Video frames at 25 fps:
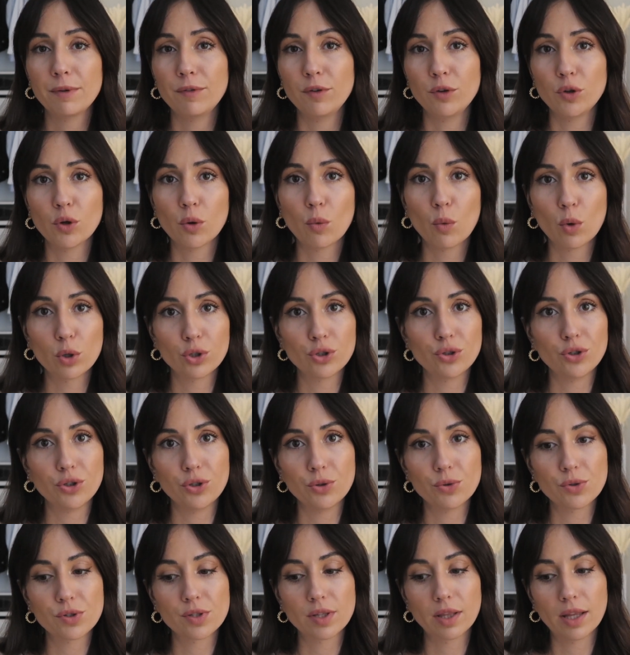if you don't want to
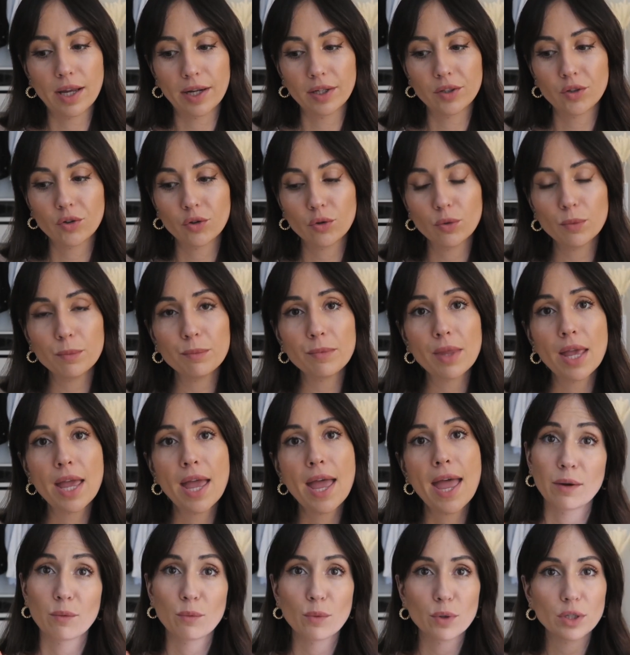use Lightroom.
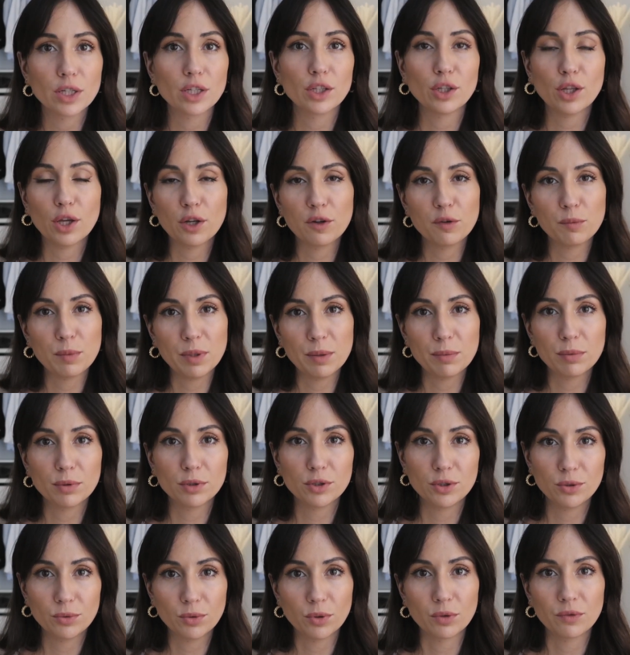And what a lot of
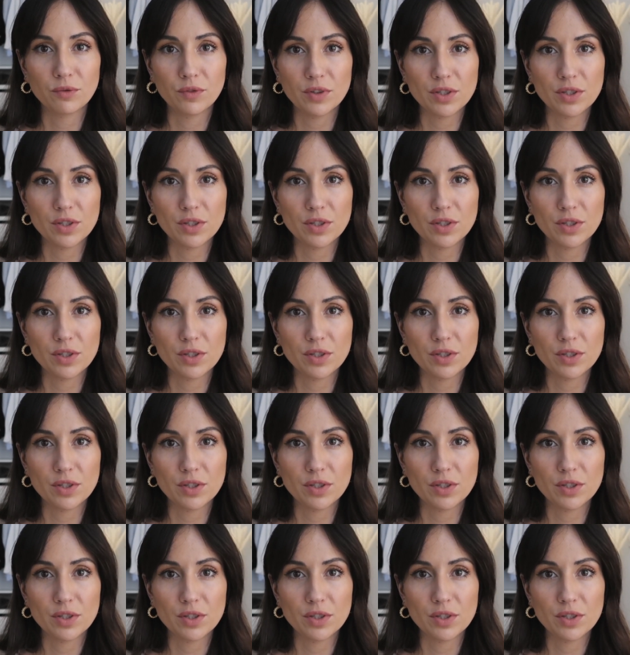people do on